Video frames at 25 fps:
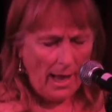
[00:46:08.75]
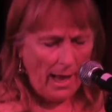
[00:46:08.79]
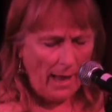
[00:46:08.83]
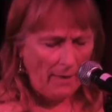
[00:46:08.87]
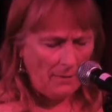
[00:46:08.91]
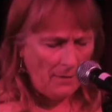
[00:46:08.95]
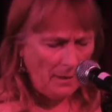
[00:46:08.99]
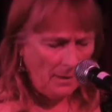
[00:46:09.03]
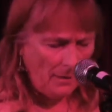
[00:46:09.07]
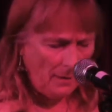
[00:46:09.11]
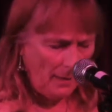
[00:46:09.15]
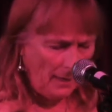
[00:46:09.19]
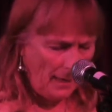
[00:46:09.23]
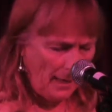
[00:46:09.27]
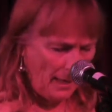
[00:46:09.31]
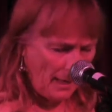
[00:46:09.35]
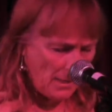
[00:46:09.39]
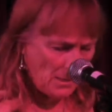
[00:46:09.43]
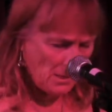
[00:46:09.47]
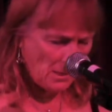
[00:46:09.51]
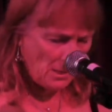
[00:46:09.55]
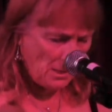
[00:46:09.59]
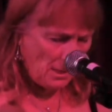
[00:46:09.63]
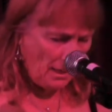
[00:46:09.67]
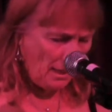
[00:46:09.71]
And then the
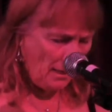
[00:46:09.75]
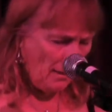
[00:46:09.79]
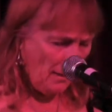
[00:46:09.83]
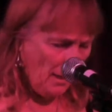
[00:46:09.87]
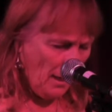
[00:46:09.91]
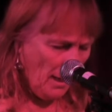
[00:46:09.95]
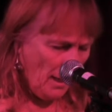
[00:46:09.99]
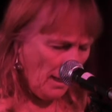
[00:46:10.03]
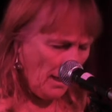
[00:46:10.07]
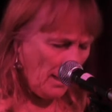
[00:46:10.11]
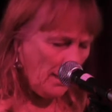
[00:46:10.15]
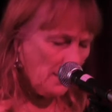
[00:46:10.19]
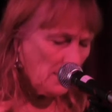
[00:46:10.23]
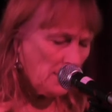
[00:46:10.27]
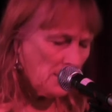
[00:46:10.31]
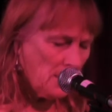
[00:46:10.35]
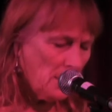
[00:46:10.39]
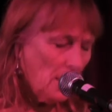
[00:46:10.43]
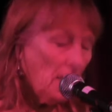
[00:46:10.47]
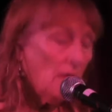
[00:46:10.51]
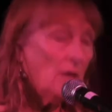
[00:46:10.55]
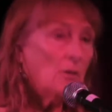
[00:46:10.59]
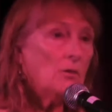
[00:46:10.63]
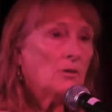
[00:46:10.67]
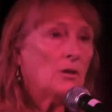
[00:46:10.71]
last thing is
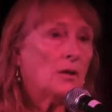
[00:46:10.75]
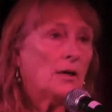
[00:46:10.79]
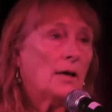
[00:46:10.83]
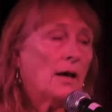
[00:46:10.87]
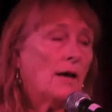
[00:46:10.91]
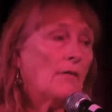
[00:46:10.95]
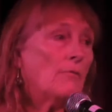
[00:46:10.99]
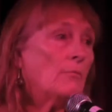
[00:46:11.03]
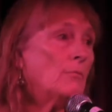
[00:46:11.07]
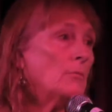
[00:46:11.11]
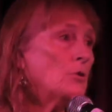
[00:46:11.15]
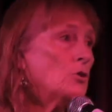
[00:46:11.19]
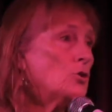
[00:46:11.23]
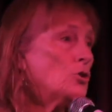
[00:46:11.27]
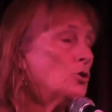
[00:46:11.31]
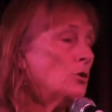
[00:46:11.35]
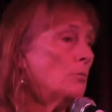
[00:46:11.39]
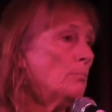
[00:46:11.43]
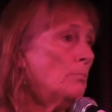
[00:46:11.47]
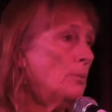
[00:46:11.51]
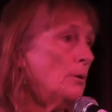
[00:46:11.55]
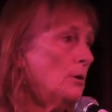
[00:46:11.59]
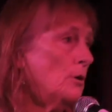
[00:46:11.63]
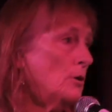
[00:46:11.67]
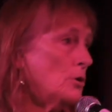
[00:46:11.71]
that government
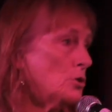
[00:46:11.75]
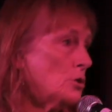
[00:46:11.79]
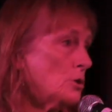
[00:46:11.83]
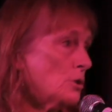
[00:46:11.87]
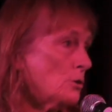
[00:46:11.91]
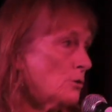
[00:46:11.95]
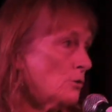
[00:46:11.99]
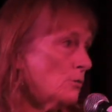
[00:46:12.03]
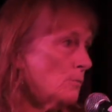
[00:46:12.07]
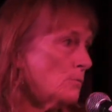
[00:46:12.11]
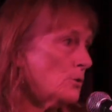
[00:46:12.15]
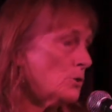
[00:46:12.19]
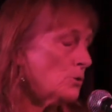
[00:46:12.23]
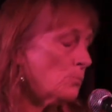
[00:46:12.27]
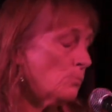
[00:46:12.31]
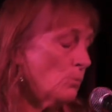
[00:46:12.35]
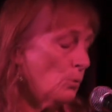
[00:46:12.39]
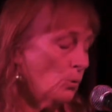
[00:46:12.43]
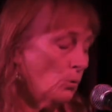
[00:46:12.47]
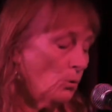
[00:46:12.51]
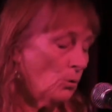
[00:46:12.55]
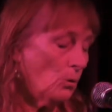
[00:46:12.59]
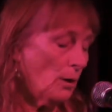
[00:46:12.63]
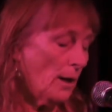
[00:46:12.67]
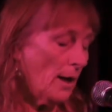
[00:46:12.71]
should purchase from
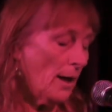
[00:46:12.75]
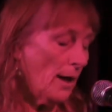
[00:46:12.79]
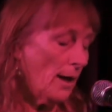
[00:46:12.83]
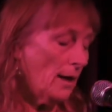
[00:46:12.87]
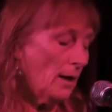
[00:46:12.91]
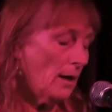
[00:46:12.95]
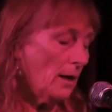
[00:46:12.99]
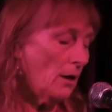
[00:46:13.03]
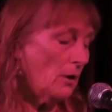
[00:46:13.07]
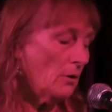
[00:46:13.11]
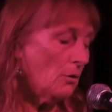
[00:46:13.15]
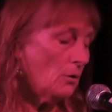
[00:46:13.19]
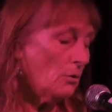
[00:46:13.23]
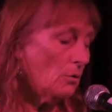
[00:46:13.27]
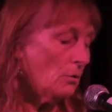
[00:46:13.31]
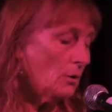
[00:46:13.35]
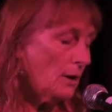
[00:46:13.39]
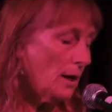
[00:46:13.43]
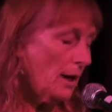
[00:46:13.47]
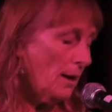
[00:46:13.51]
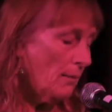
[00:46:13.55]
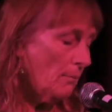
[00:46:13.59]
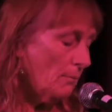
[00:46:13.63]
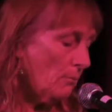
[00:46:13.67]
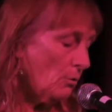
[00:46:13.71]
small and local
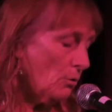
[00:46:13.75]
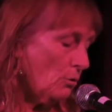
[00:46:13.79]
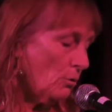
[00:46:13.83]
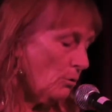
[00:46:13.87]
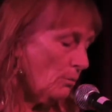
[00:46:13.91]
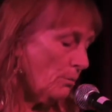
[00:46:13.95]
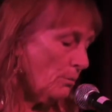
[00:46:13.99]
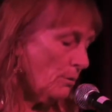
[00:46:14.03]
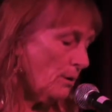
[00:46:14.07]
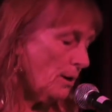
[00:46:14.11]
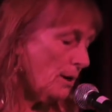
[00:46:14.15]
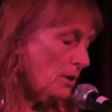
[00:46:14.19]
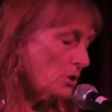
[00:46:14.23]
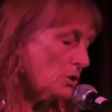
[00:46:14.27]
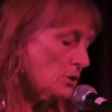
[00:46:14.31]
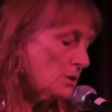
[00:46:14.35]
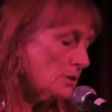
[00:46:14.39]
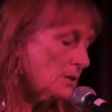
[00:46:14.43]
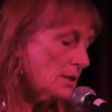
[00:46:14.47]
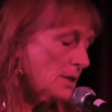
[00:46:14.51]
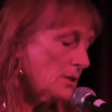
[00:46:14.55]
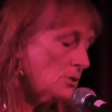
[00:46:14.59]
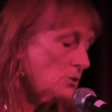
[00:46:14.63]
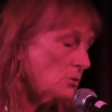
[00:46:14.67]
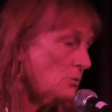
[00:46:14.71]

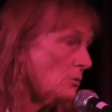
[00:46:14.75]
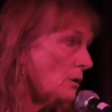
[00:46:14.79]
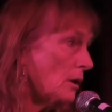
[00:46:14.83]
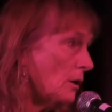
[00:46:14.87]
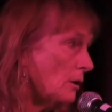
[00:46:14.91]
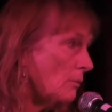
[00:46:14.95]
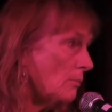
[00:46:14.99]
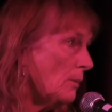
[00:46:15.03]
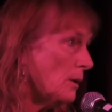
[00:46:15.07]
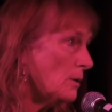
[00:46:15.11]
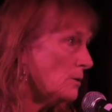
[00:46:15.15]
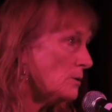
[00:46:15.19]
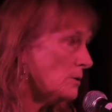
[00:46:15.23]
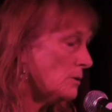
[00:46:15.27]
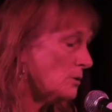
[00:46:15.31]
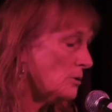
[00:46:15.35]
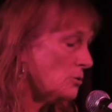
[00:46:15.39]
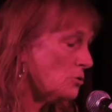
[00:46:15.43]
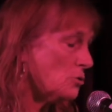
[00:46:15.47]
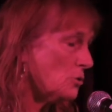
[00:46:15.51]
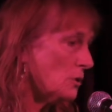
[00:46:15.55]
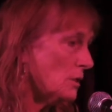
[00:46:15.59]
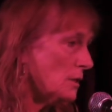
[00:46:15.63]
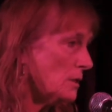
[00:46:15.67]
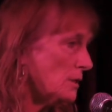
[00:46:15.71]
corporations. As you know, most of
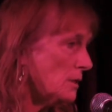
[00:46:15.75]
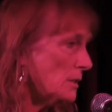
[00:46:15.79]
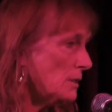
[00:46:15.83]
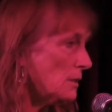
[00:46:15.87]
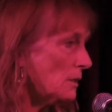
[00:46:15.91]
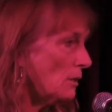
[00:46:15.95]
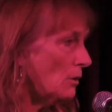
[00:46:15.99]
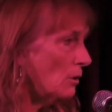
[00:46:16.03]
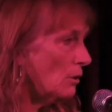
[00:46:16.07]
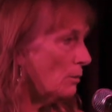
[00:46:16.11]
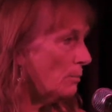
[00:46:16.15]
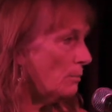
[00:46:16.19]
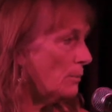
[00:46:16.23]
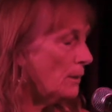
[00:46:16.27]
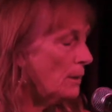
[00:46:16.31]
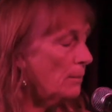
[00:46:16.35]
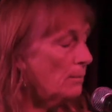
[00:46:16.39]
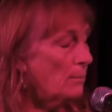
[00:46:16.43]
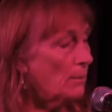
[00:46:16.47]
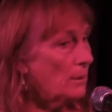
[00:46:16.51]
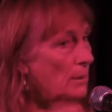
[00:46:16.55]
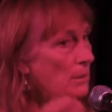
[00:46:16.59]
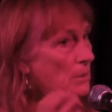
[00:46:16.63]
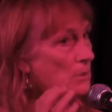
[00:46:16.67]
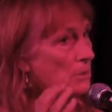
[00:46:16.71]
the treaties lock
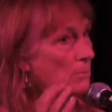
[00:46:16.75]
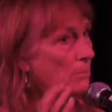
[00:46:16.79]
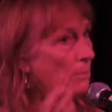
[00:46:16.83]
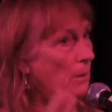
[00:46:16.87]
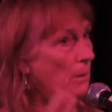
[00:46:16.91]
people into